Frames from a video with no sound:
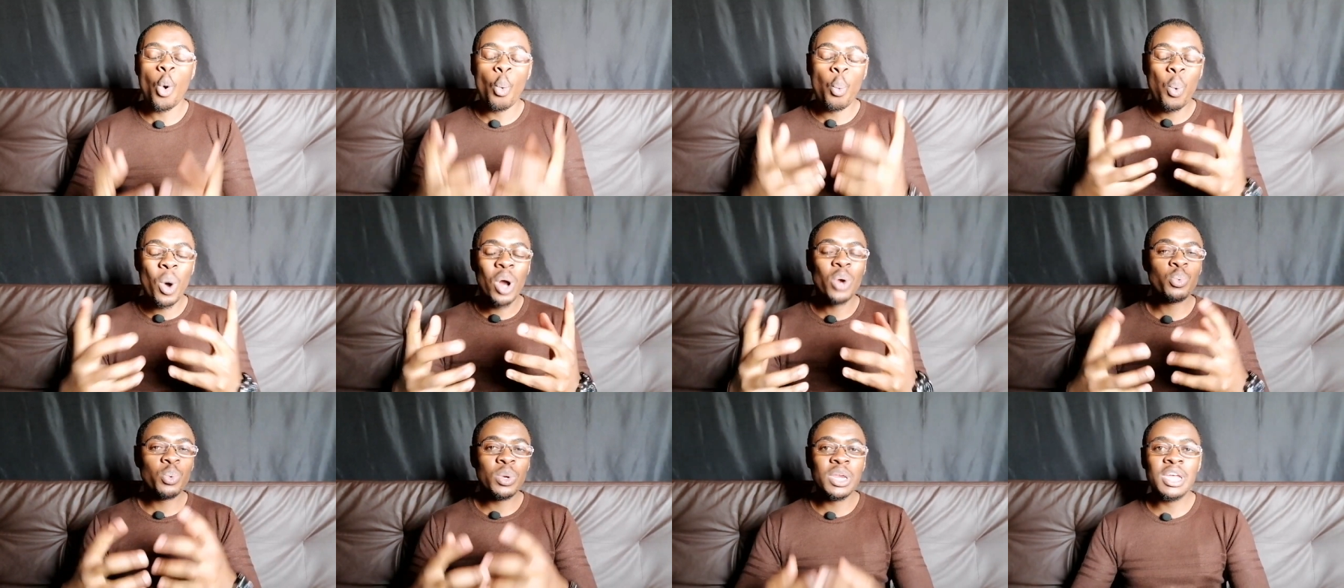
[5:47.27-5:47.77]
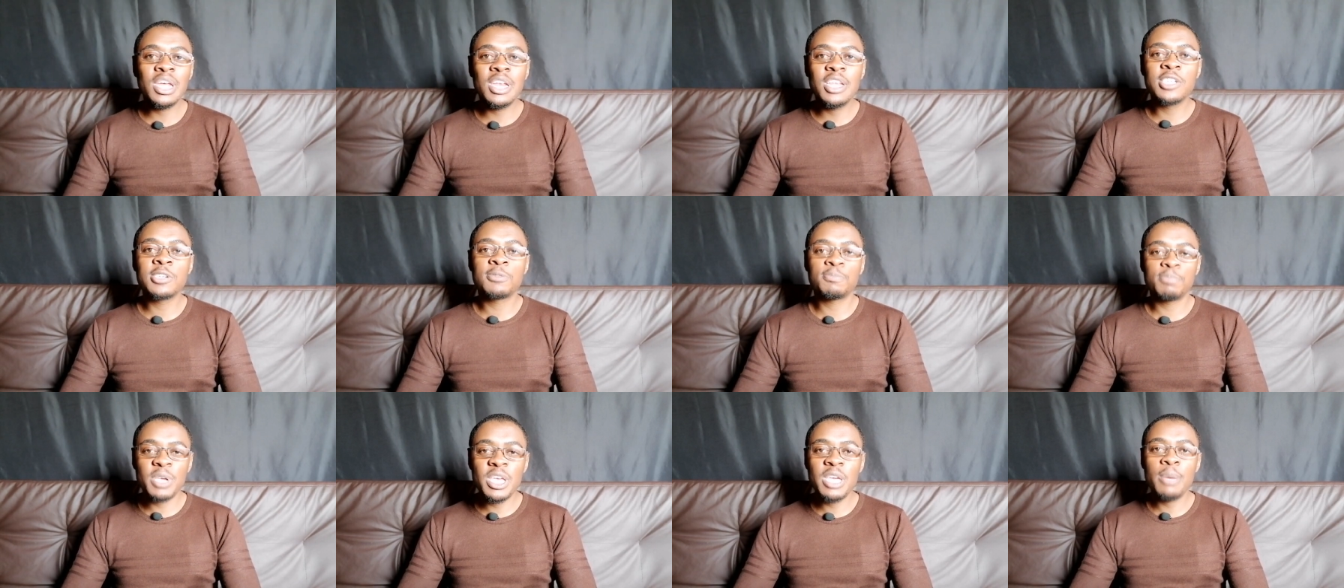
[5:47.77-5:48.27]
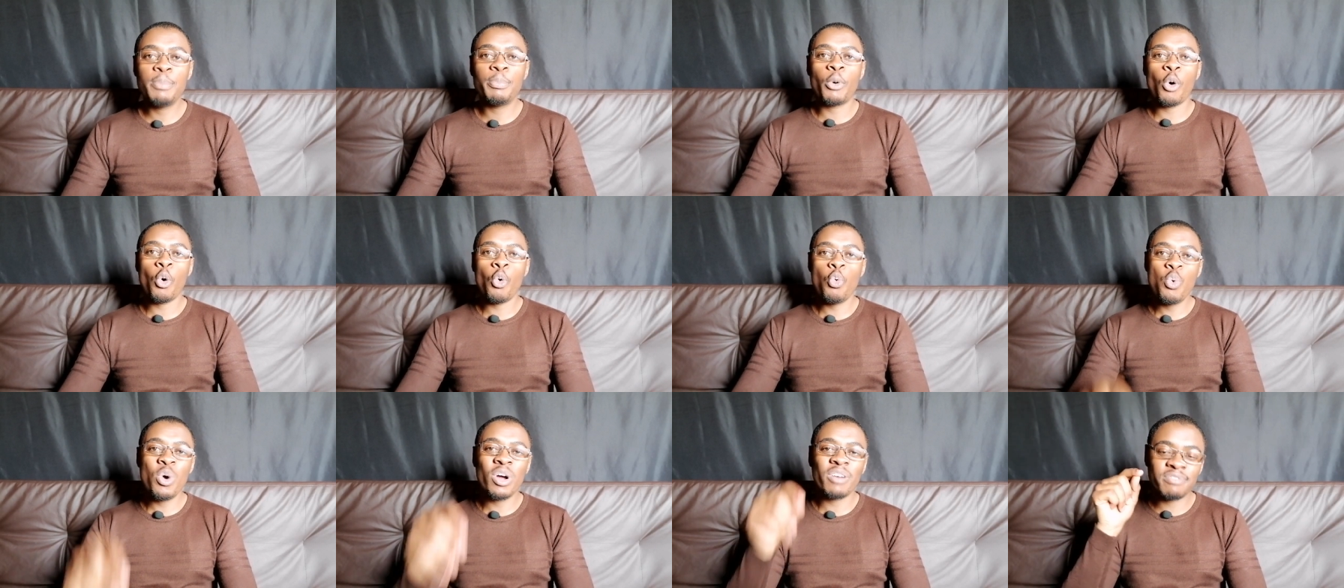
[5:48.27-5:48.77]
What we need is
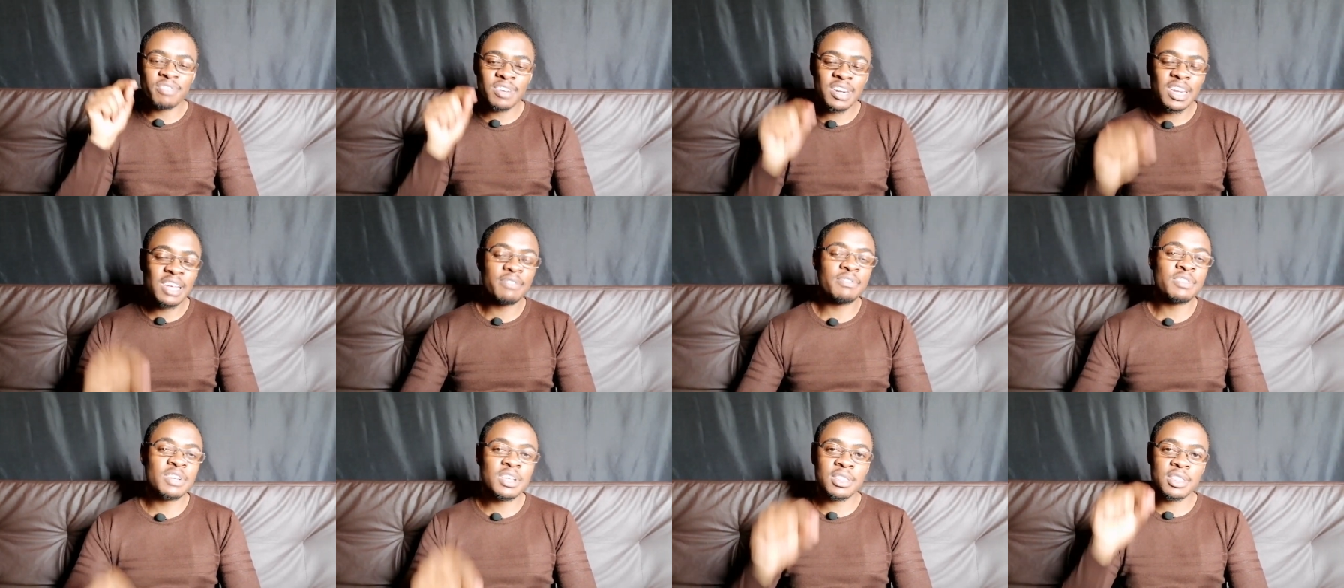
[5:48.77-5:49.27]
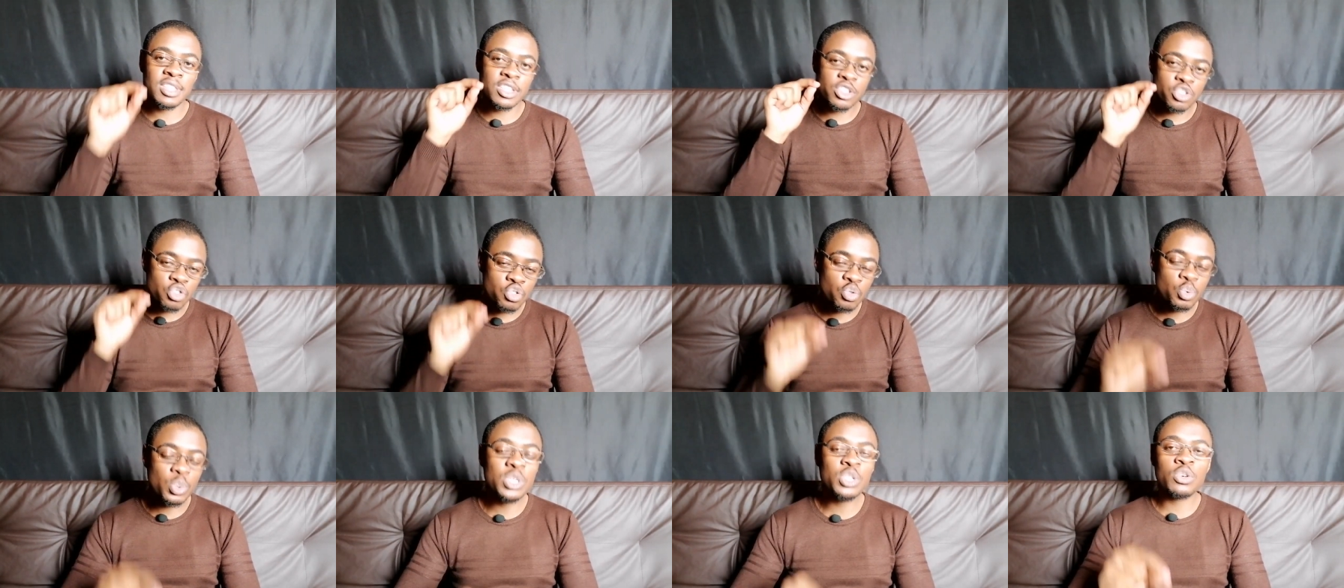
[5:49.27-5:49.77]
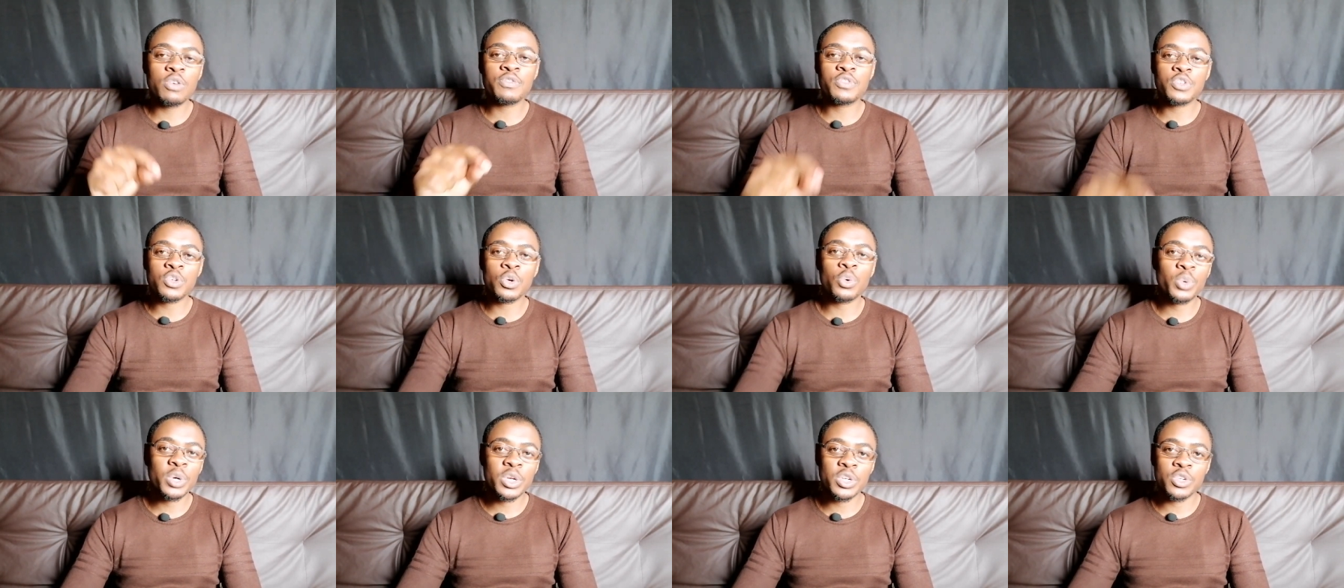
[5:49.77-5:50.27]
people who have lived in the streets of
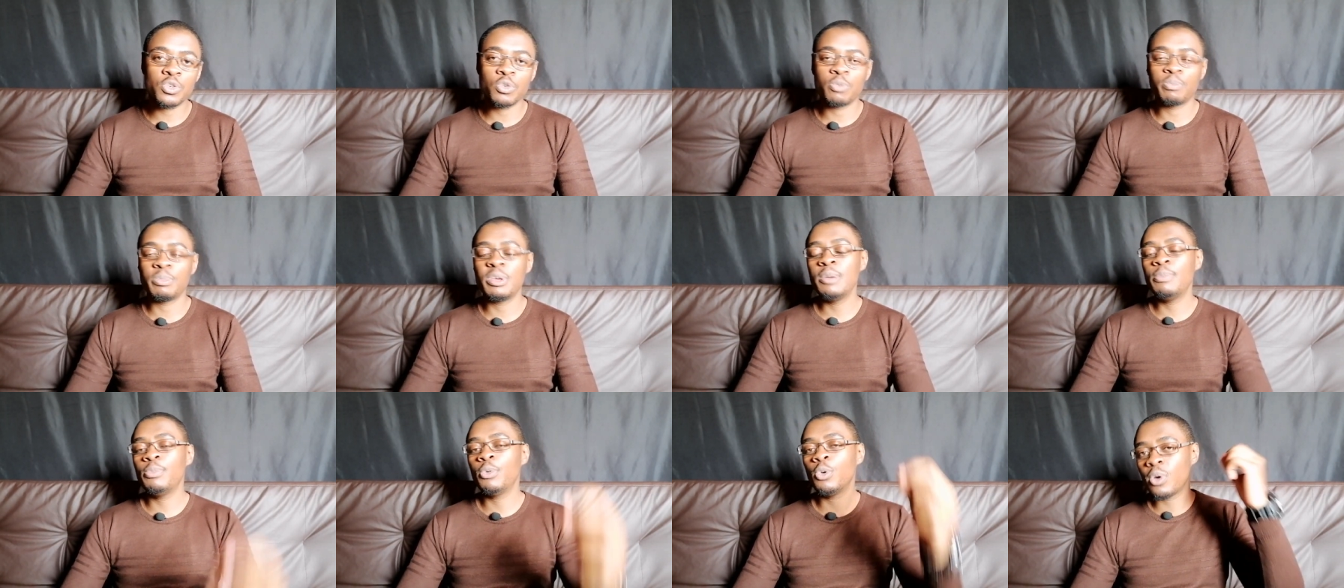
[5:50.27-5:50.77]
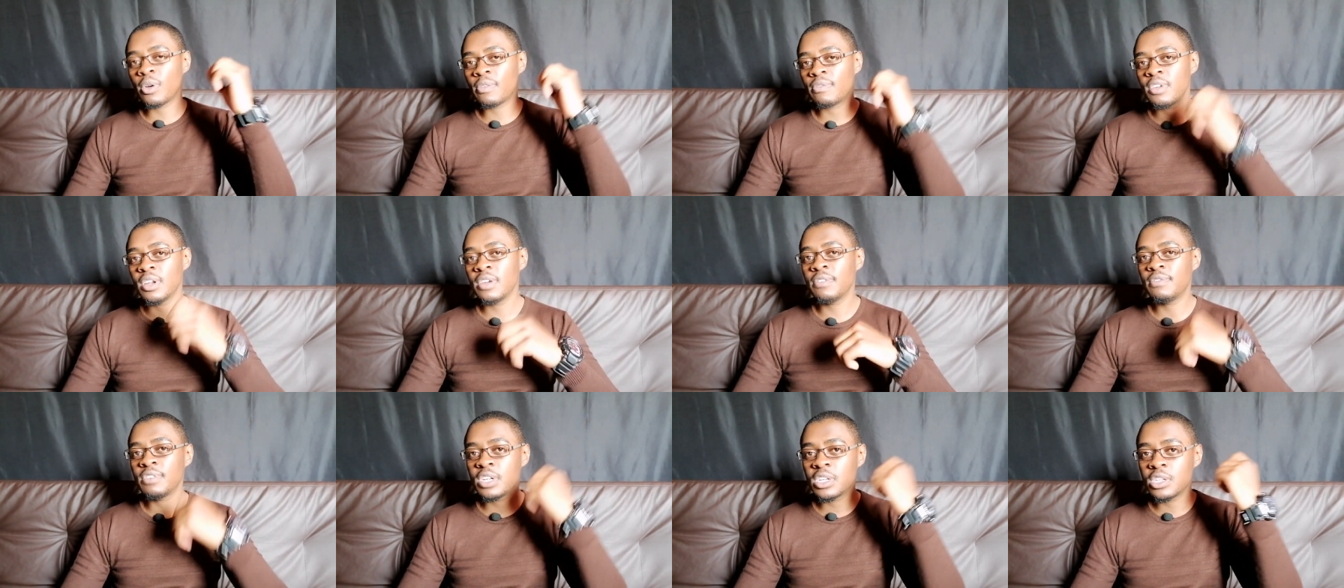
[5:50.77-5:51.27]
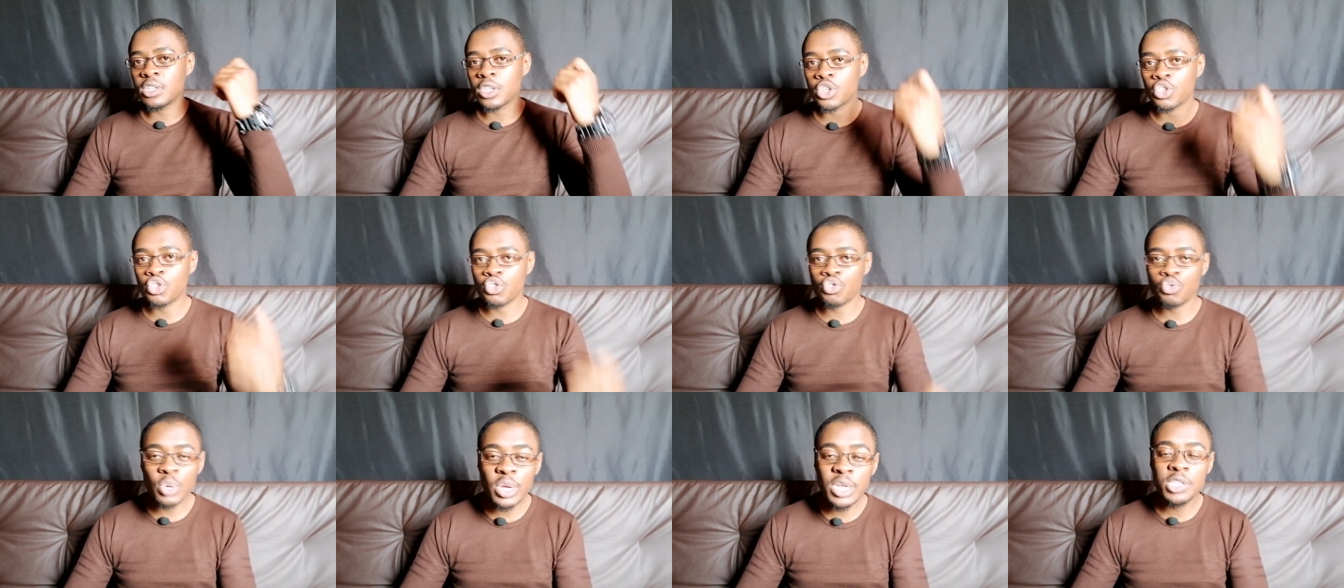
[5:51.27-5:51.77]
Soweto, people who have lived in the
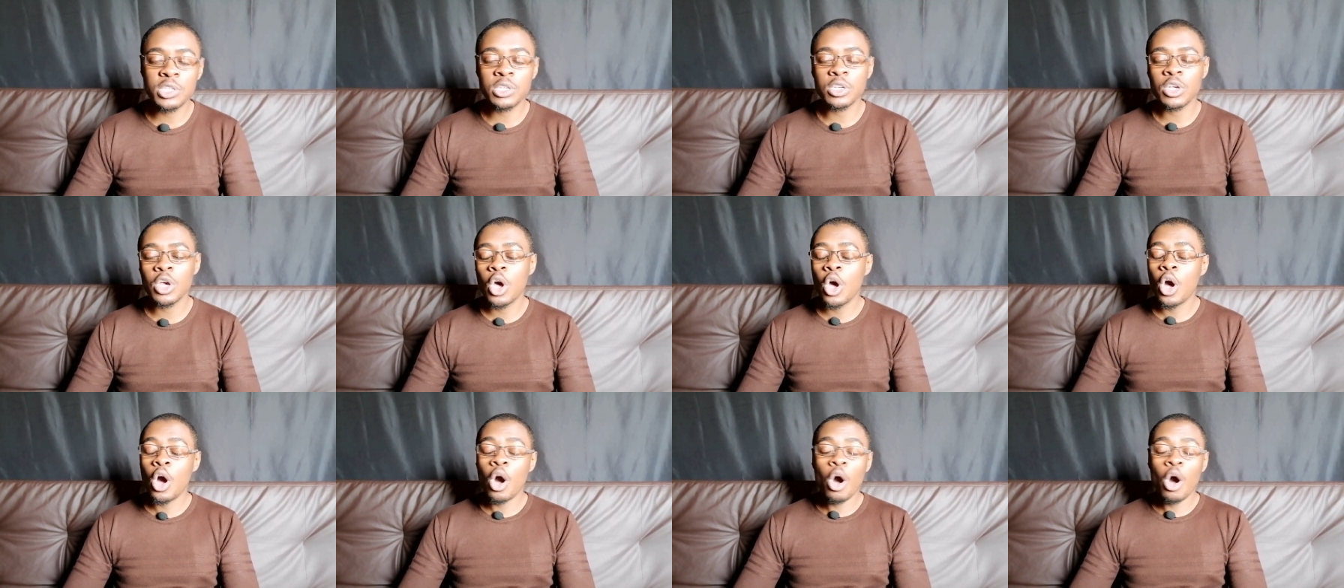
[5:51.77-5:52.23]
streets